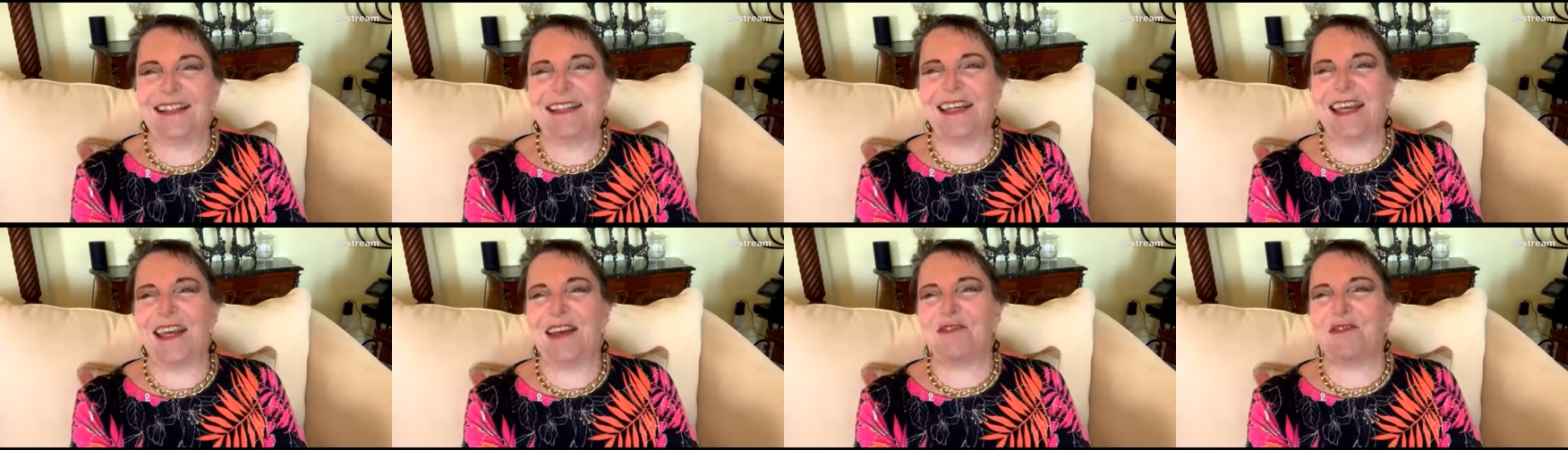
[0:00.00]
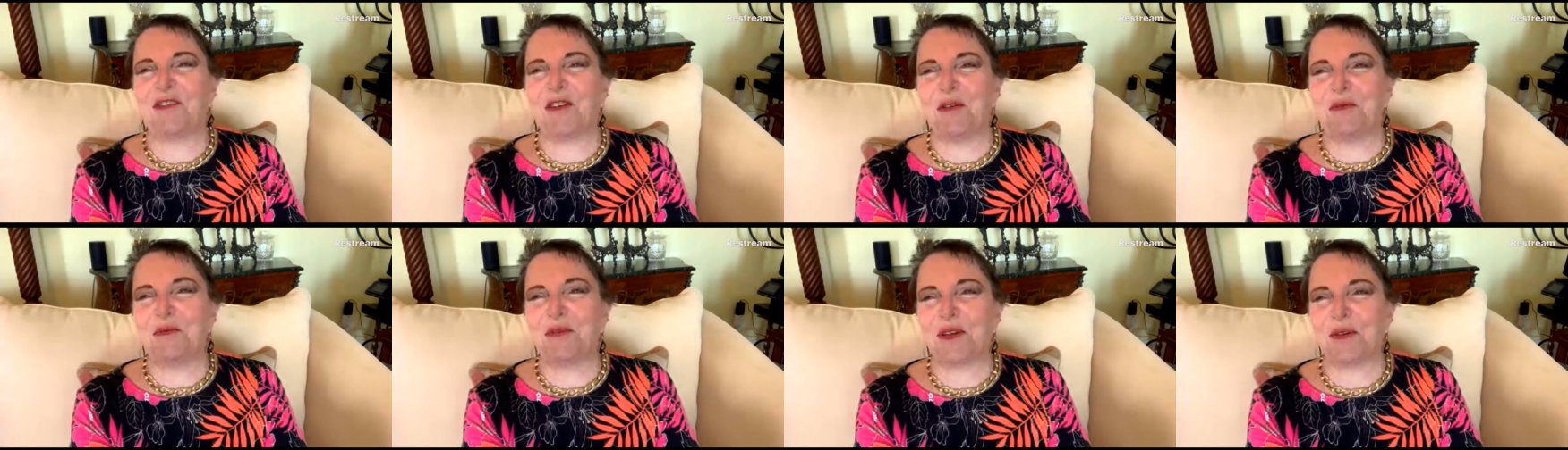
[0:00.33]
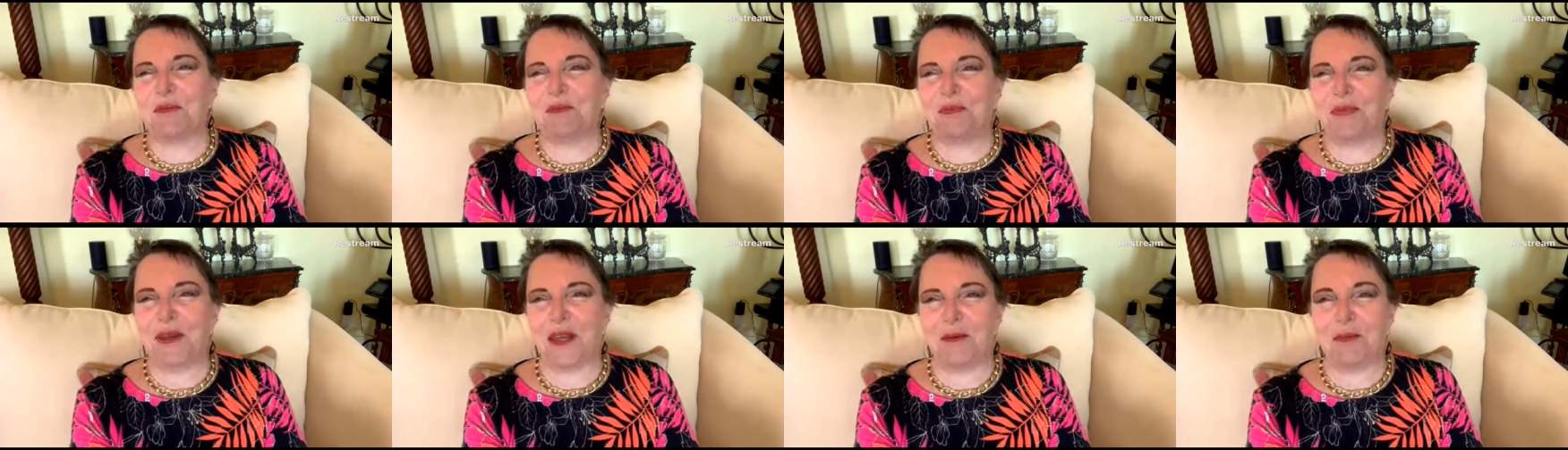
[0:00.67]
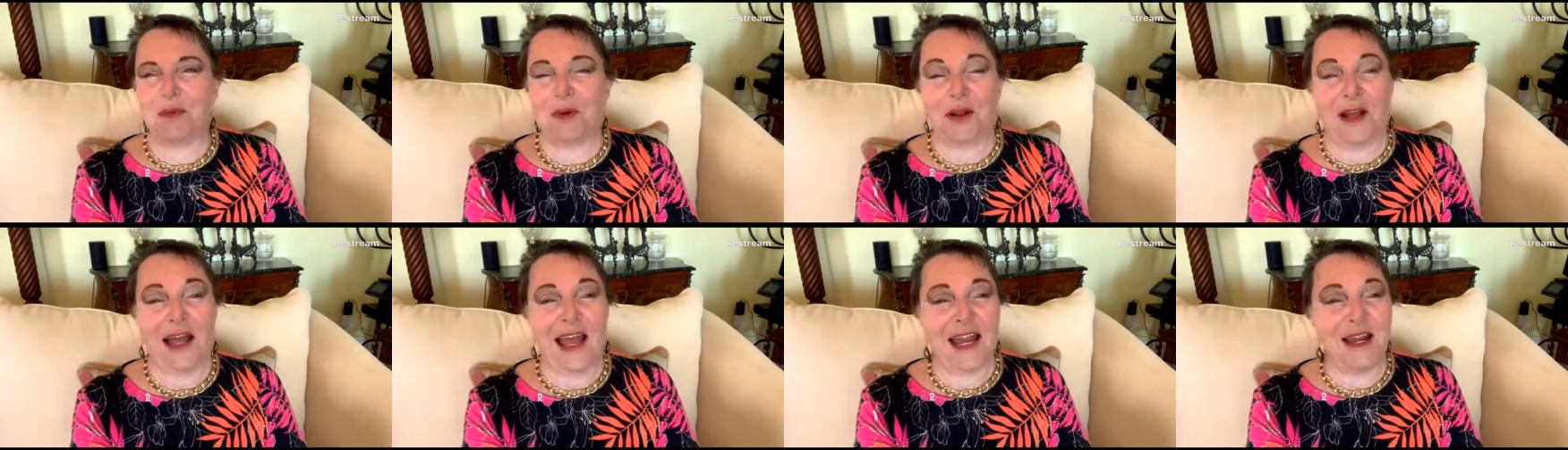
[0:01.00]
hear from some
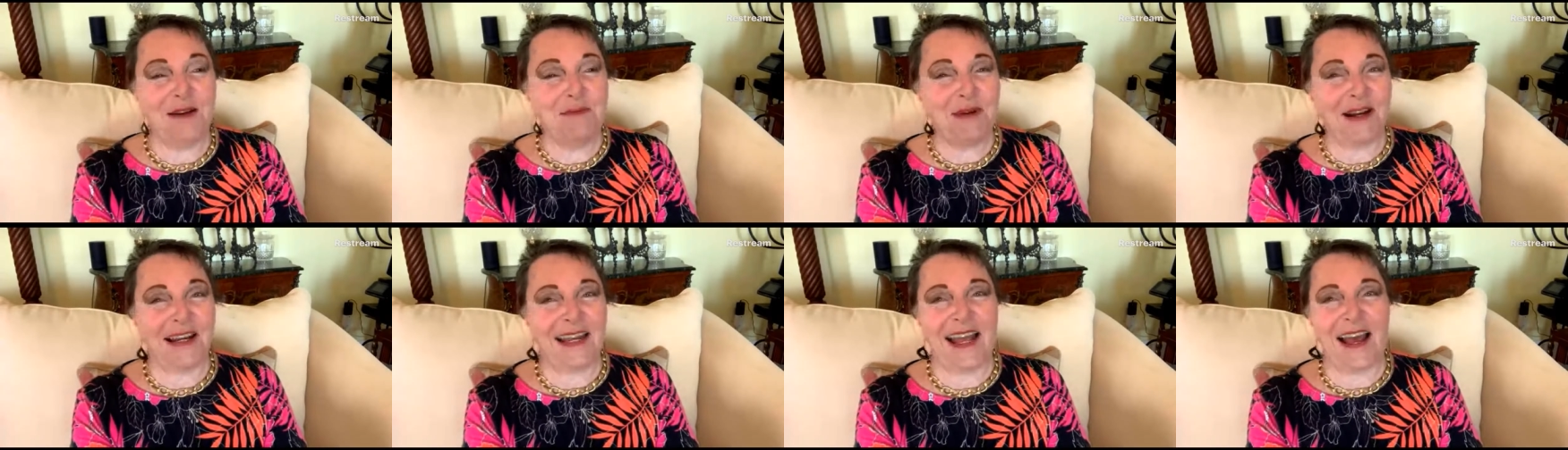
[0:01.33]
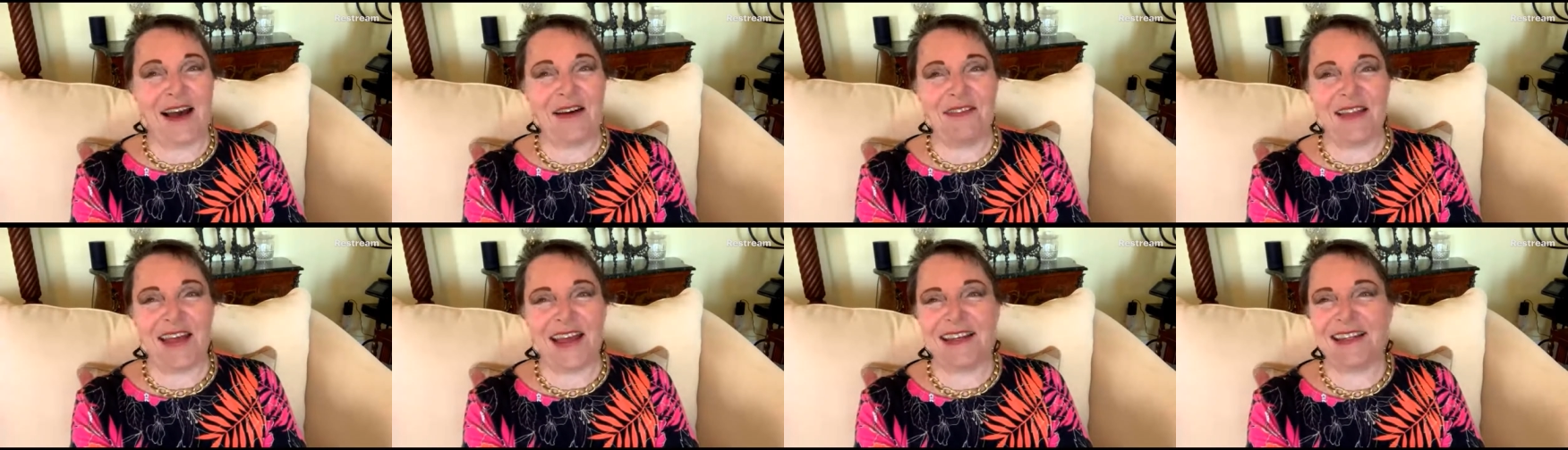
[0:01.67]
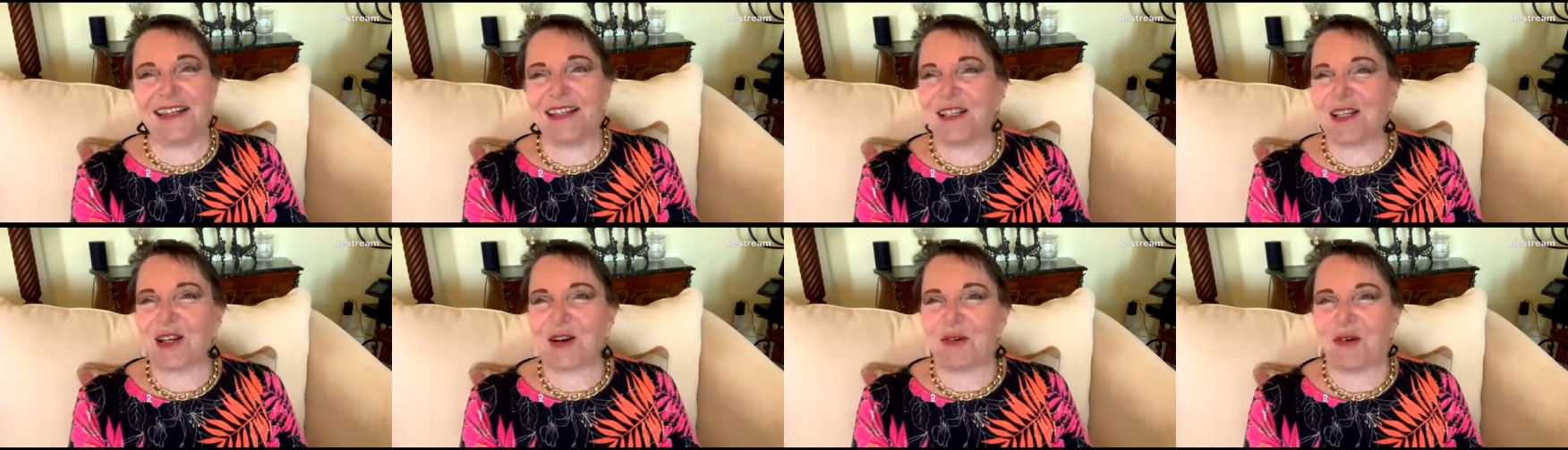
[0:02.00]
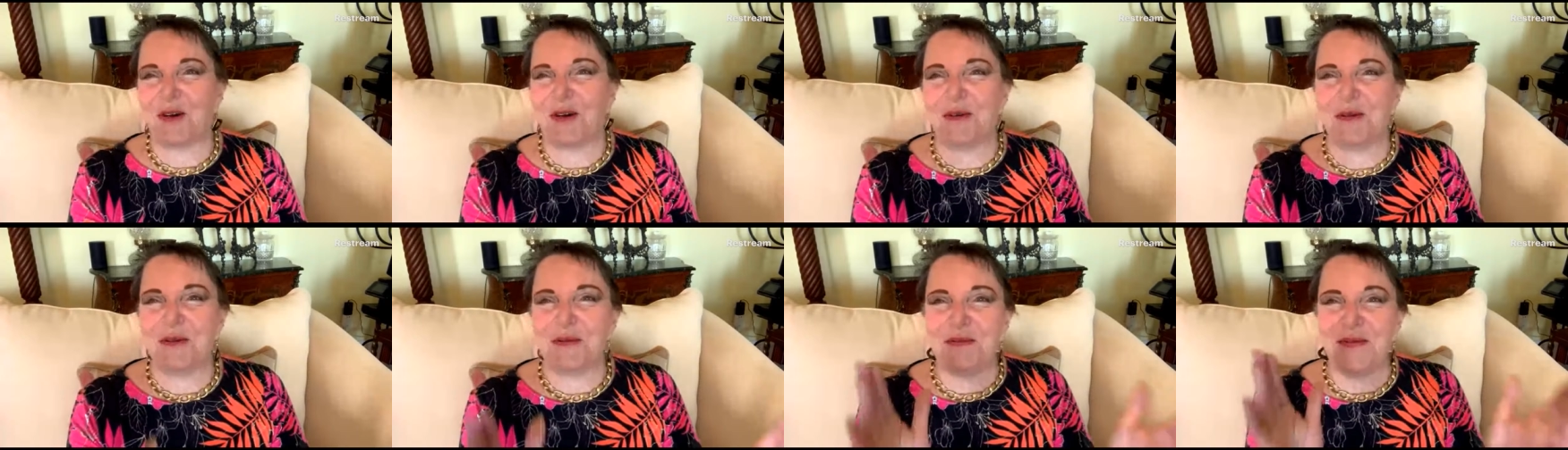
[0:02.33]
people. Anybody out there
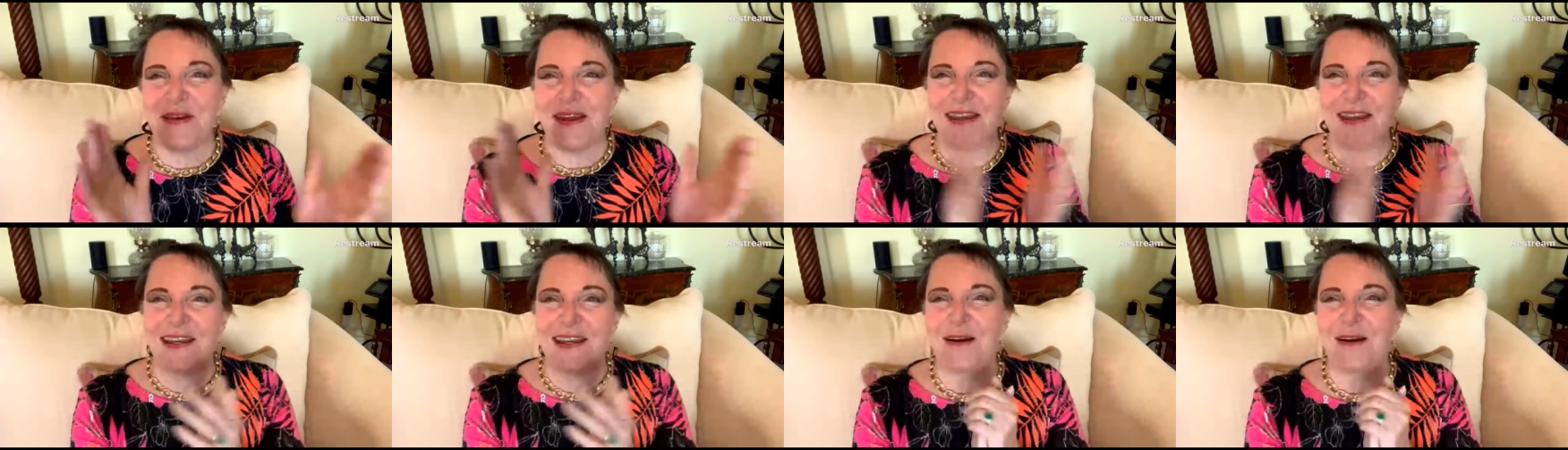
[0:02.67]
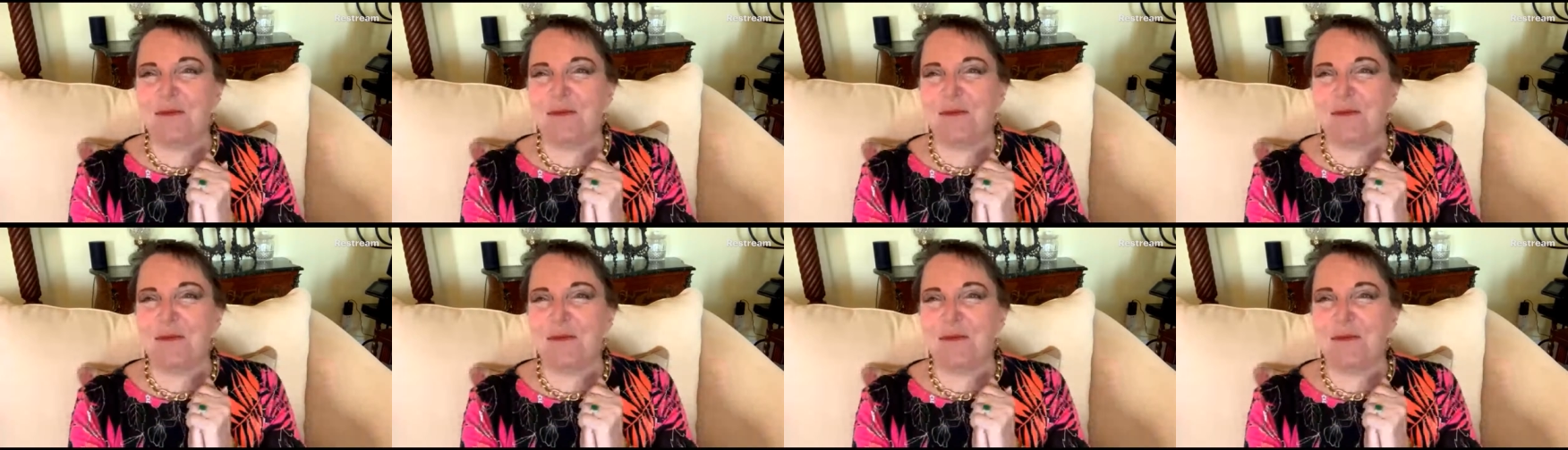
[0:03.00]
disagree with me?